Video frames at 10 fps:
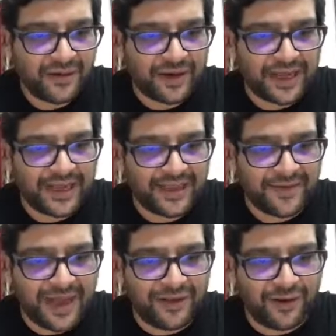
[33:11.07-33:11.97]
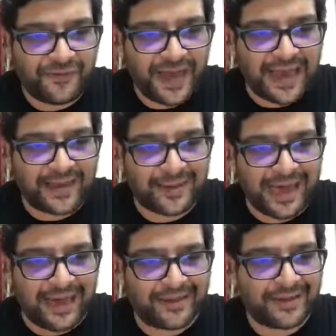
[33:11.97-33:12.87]
or I get the value of x
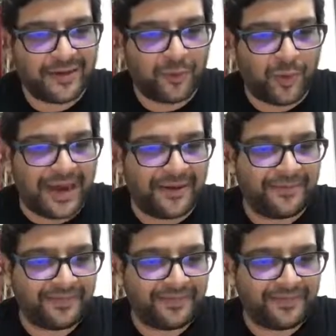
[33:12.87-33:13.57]
as 1.